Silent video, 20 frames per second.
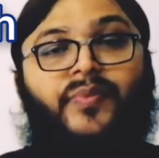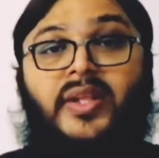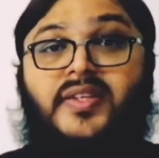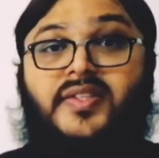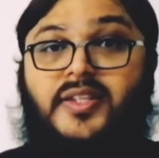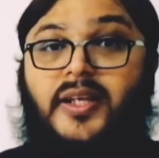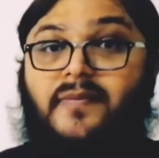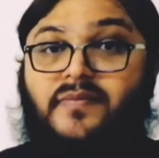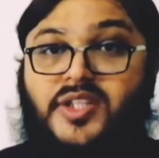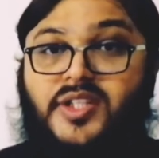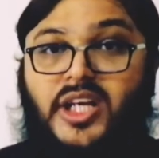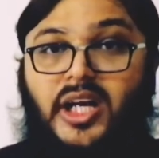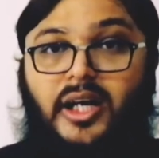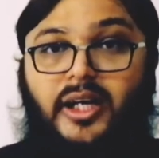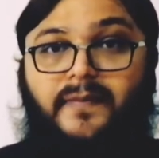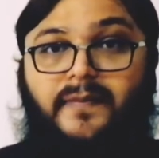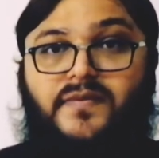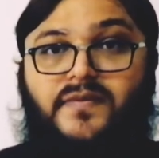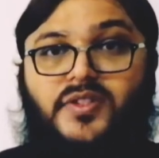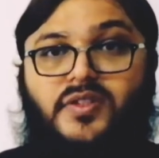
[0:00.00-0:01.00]

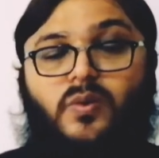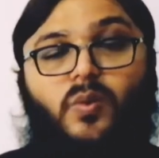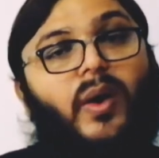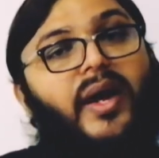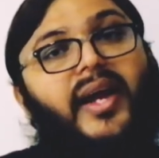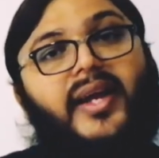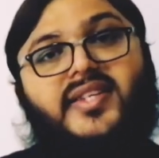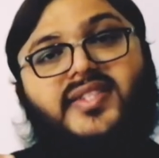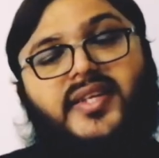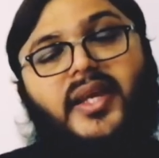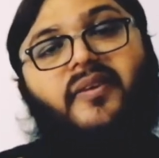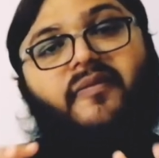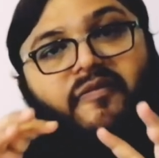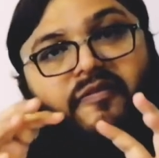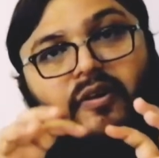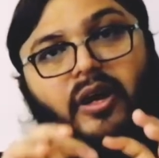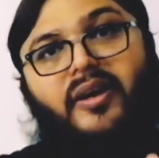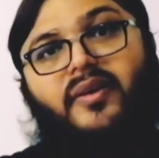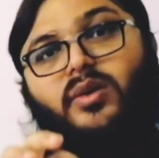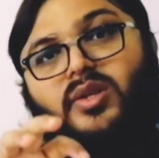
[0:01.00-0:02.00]
Sometimes, why I say
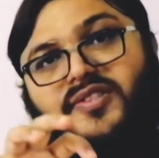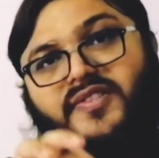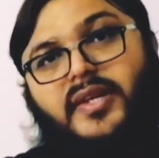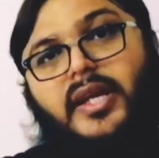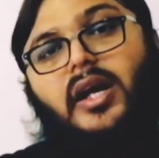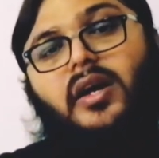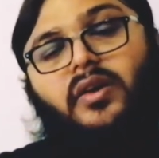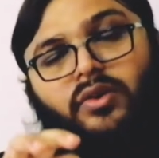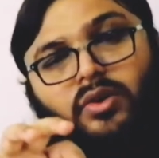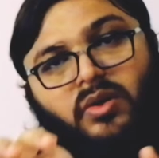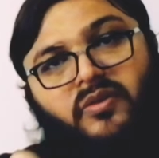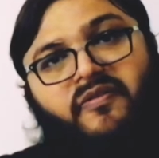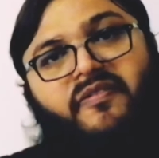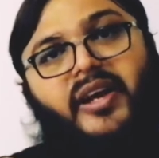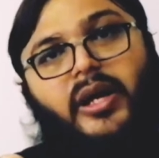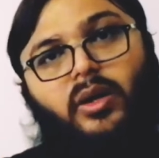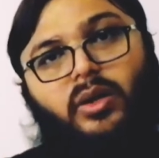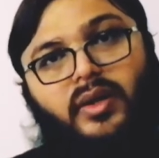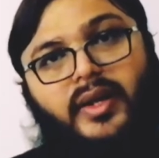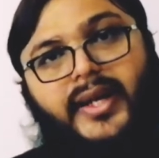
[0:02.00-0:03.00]
vowel sound, not
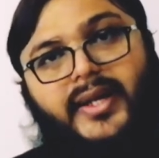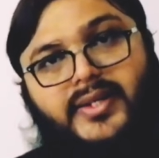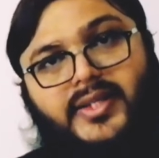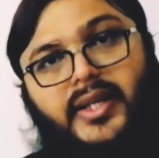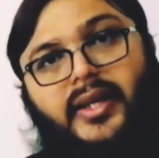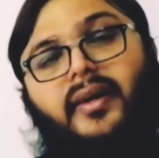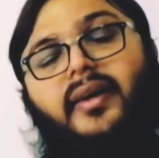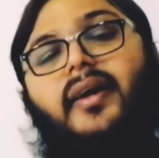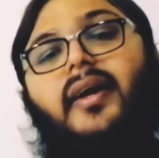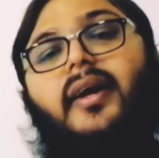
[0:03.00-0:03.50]
vowel letter,